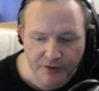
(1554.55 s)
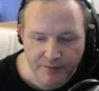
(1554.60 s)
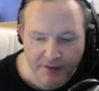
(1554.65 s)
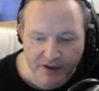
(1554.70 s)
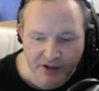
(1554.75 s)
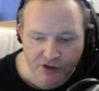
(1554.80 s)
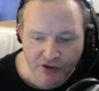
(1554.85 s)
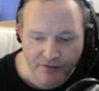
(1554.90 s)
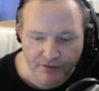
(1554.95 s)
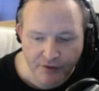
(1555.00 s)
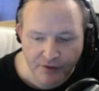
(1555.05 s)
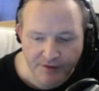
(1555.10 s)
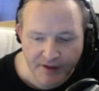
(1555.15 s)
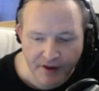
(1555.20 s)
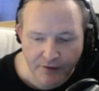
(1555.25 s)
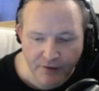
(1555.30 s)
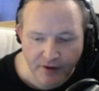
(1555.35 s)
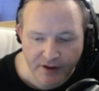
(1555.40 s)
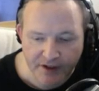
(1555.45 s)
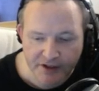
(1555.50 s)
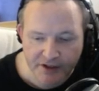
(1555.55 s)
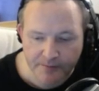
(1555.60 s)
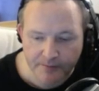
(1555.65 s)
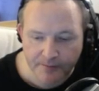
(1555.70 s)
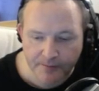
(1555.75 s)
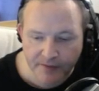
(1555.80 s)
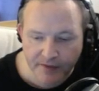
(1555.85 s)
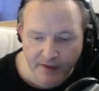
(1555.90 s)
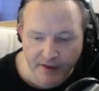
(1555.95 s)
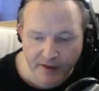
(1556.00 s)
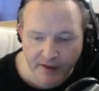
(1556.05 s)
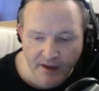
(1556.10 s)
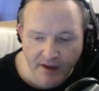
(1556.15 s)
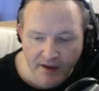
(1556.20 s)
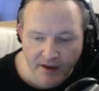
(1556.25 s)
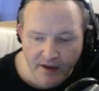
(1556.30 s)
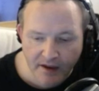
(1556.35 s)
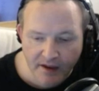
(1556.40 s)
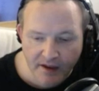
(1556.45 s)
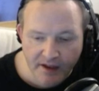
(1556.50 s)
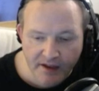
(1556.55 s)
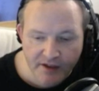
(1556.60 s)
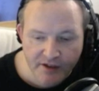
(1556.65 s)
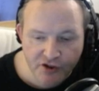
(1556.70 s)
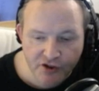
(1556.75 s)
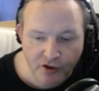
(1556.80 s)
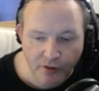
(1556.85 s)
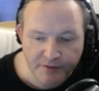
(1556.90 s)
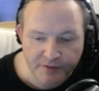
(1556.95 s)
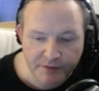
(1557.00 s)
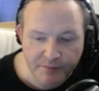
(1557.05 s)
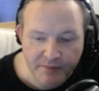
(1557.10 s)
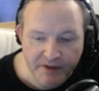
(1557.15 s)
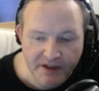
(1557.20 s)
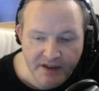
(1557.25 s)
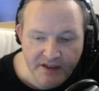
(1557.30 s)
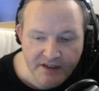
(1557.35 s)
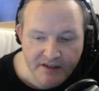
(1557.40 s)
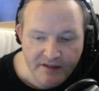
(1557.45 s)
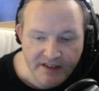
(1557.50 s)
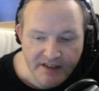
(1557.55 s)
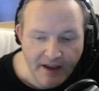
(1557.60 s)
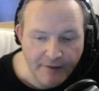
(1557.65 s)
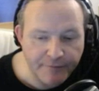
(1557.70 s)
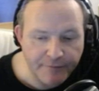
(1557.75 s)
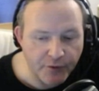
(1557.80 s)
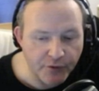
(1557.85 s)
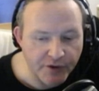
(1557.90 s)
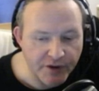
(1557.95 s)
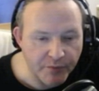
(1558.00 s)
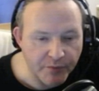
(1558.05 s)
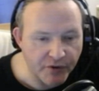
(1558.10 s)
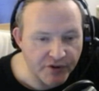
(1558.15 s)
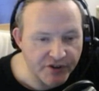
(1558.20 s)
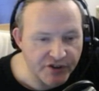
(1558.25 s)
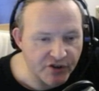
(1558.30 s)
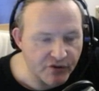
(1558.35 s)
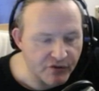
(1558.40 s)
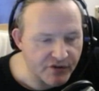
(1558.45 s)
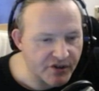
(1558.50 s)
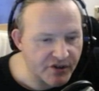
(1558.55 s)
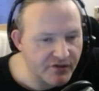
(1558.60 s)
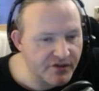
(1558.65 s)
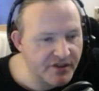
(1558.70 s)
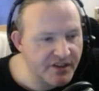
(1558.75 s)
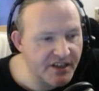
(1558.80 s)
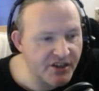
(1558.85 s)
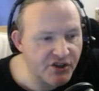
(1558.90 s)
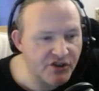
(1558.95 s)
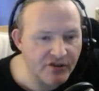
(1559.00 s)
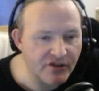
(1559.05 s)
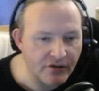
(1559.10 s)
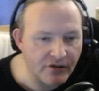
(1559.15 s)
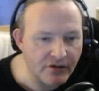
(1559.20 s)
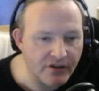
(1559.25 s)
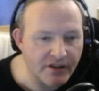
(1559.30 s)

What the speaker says: to make sure I've got that right. Top speed, yeah, 40.2. So an additional